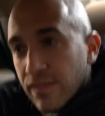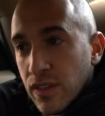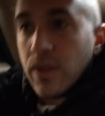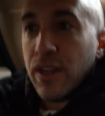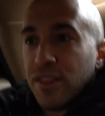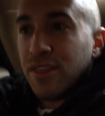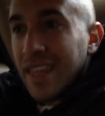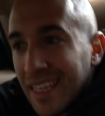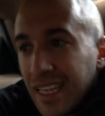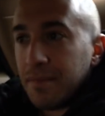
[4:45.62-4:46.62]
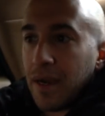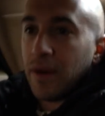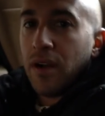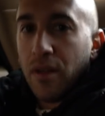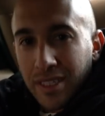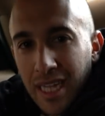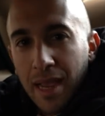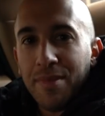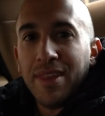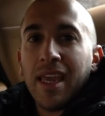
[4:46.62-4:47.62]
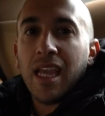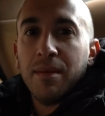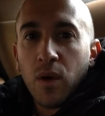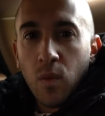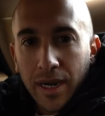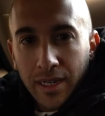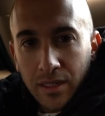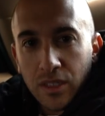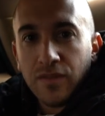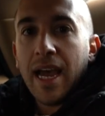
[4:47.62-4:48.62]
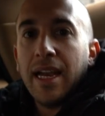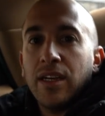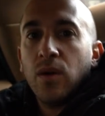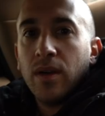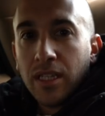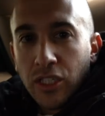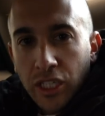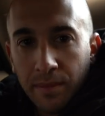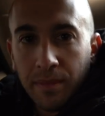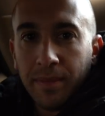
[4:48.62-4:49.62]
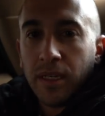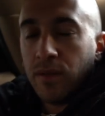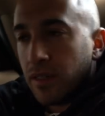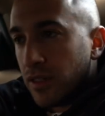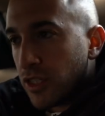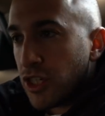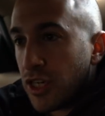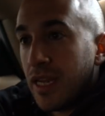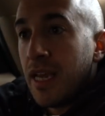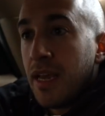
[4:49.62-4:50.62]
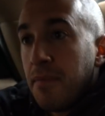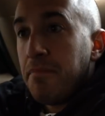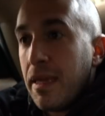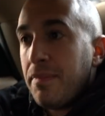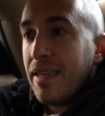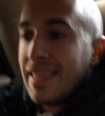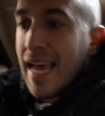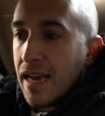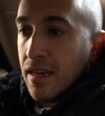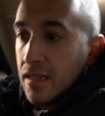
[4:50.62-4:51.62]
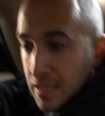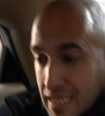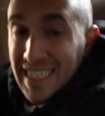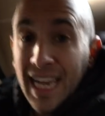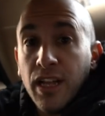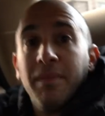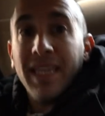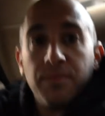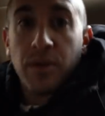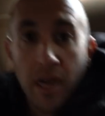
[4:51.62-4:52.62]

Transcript: even though you're thinking about it all the time, thinking about wanting to lose fat and going to the gym and being good with your nutrition, maybe that stalemate